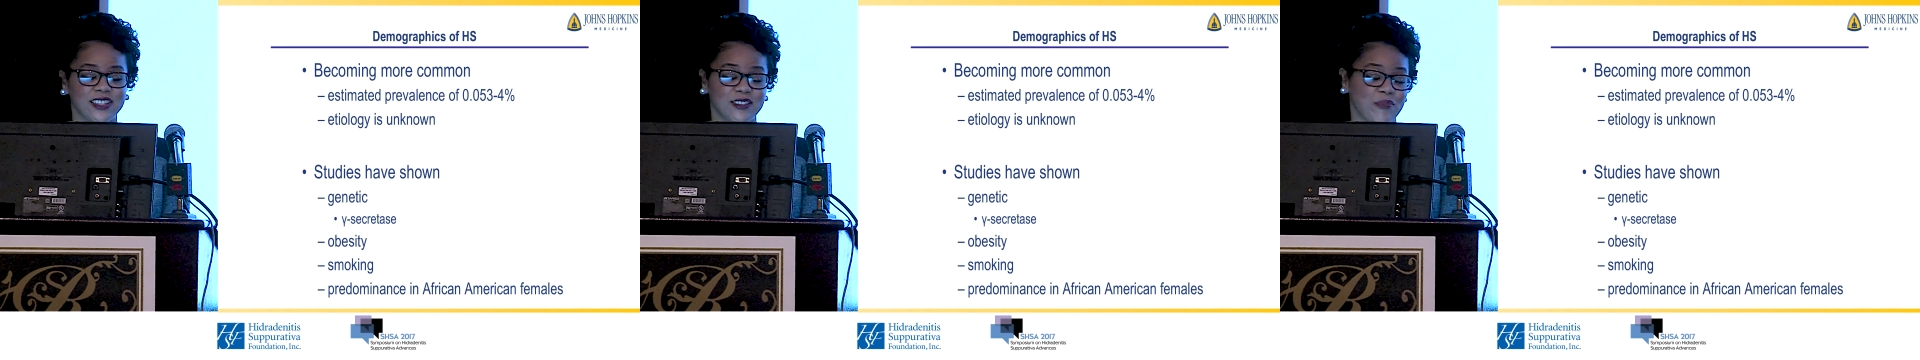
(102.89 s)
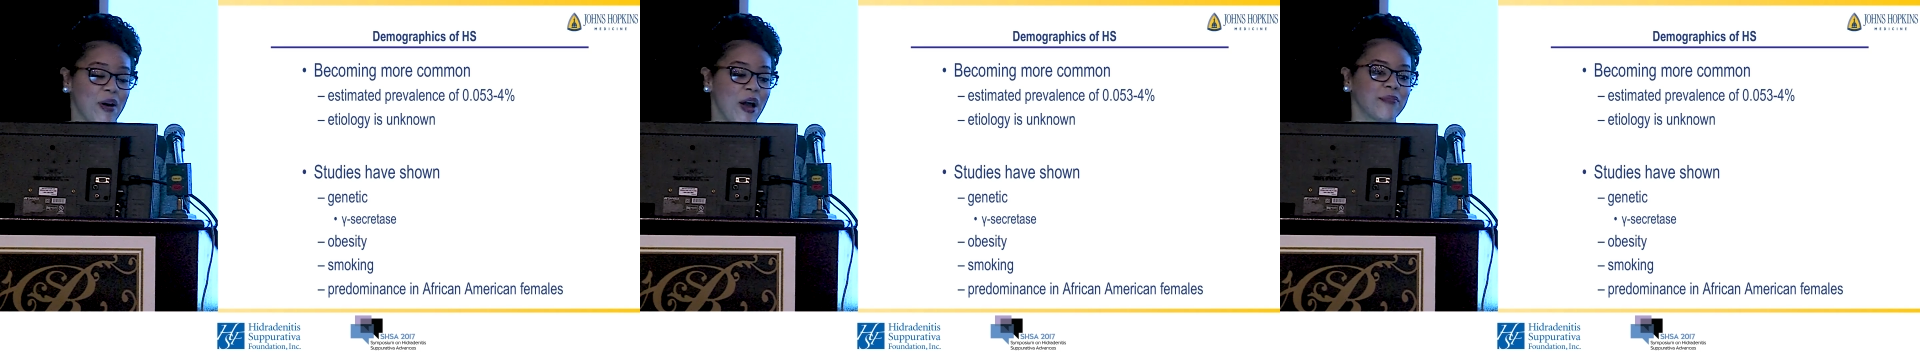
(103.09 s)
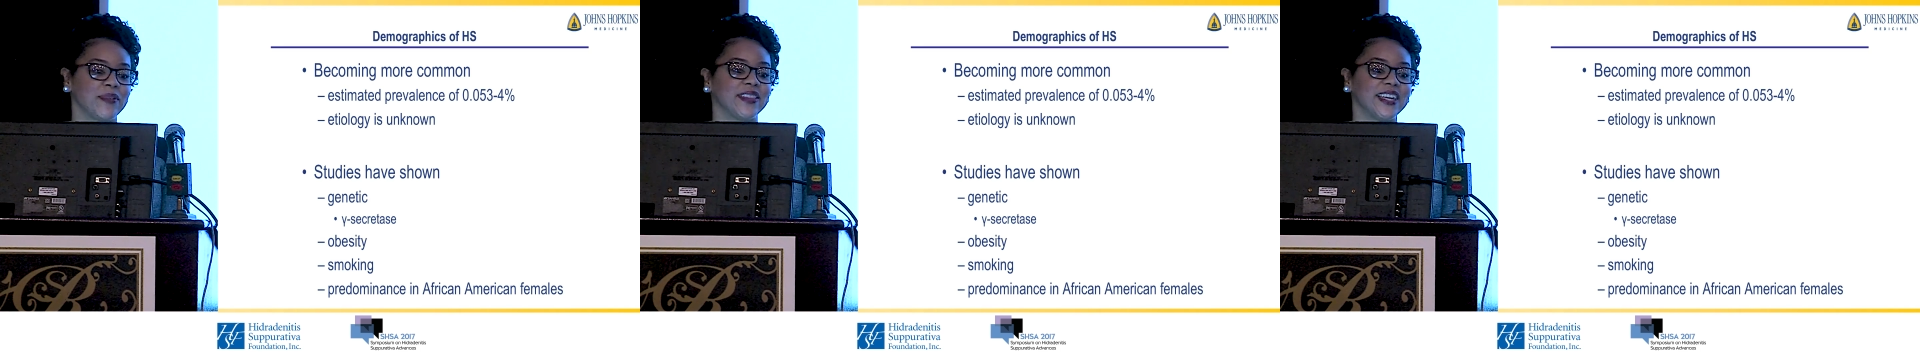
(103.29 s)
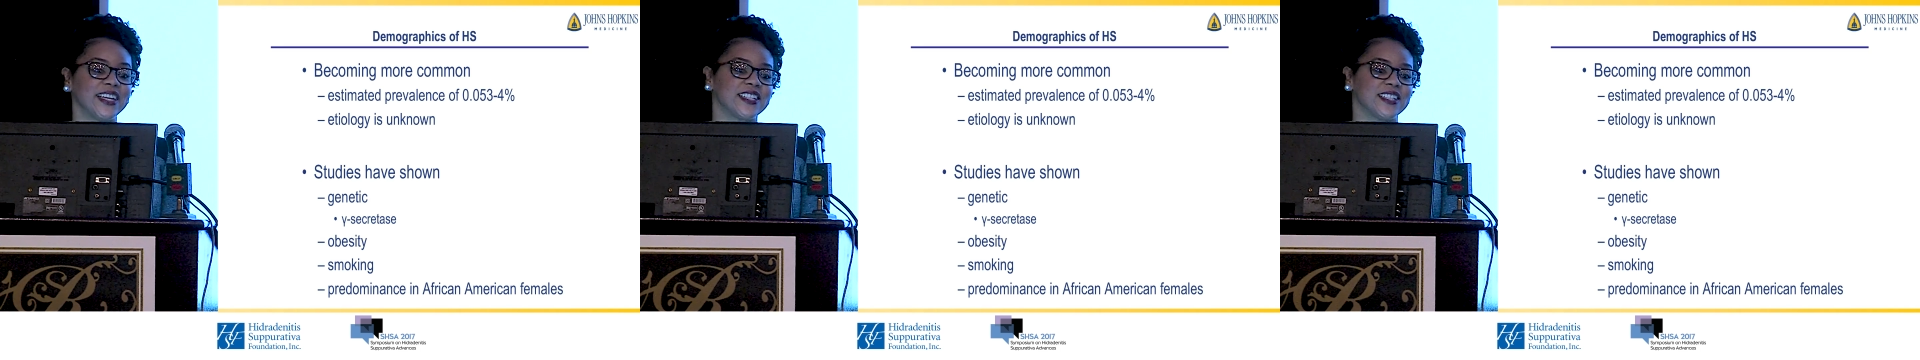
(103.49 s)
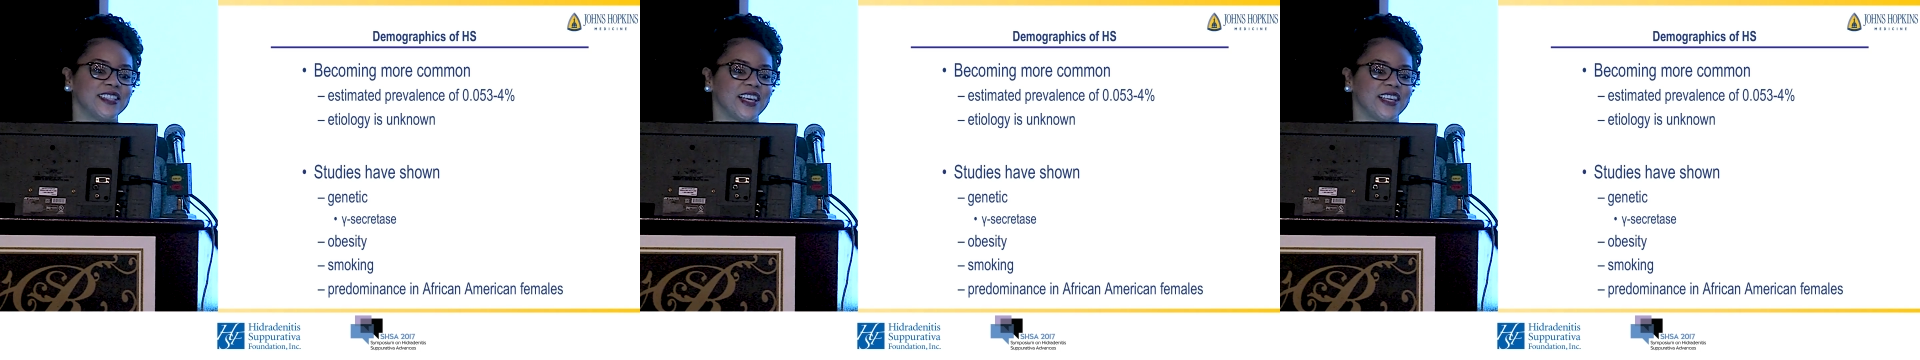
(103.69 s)
the
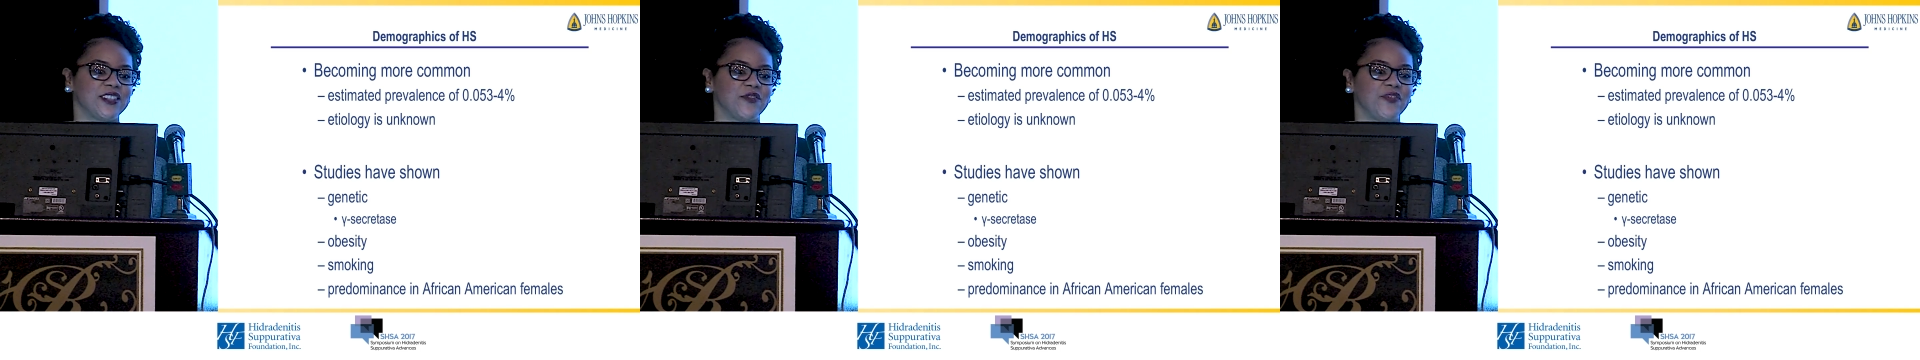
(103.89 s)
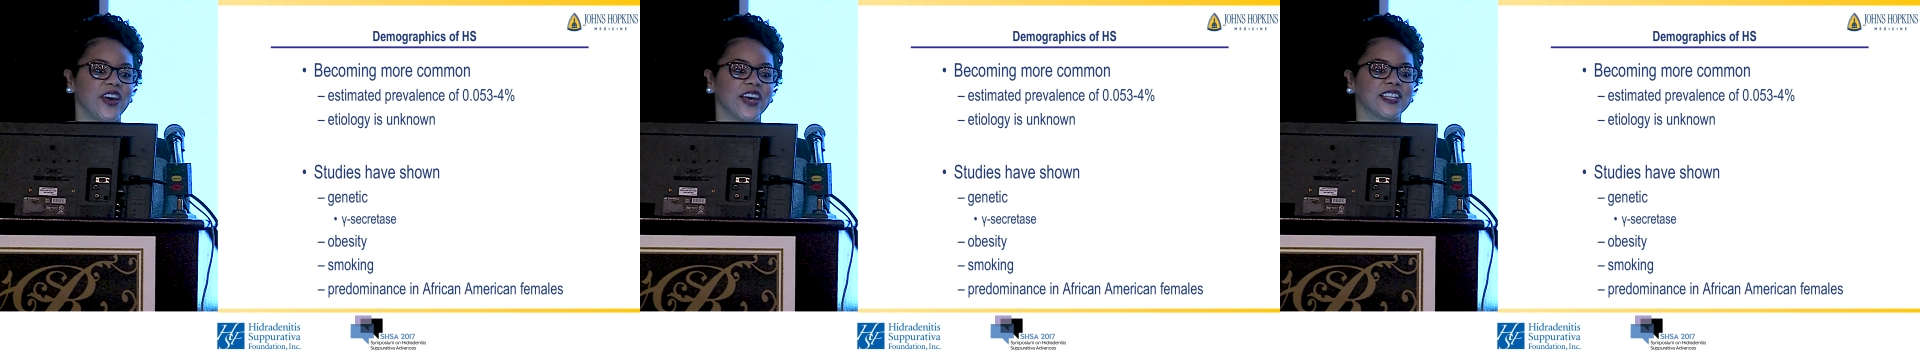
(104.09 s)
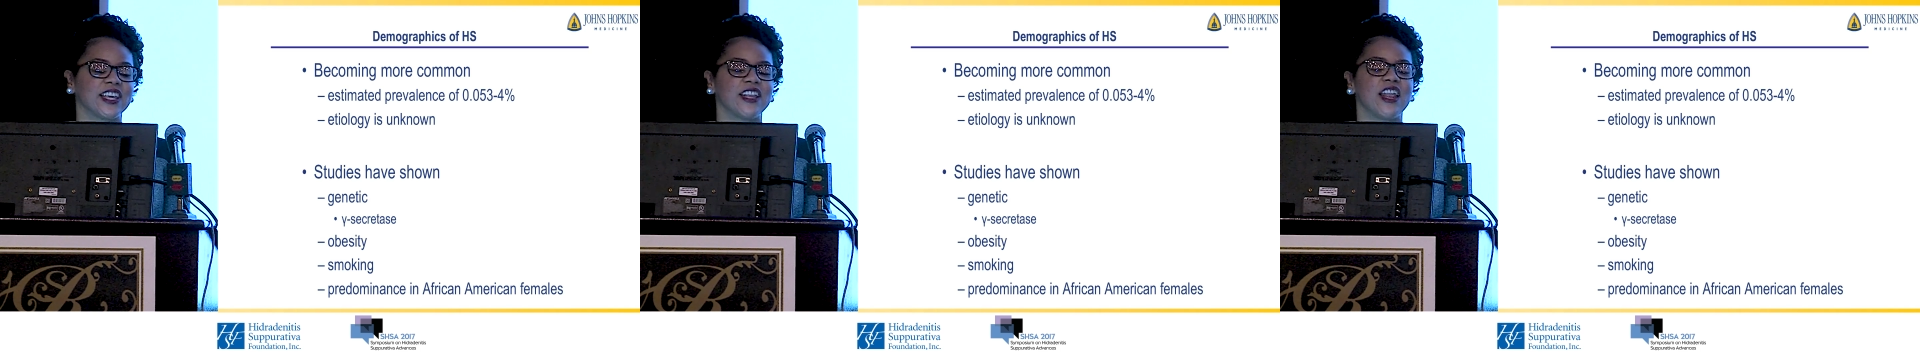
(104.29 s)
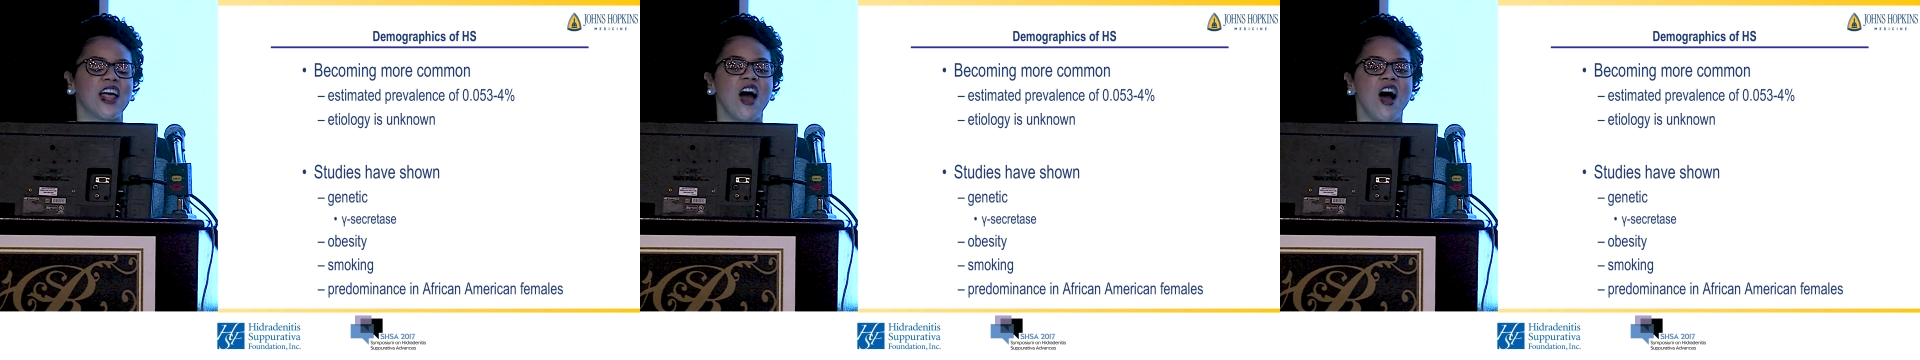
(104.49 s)
population that's affected.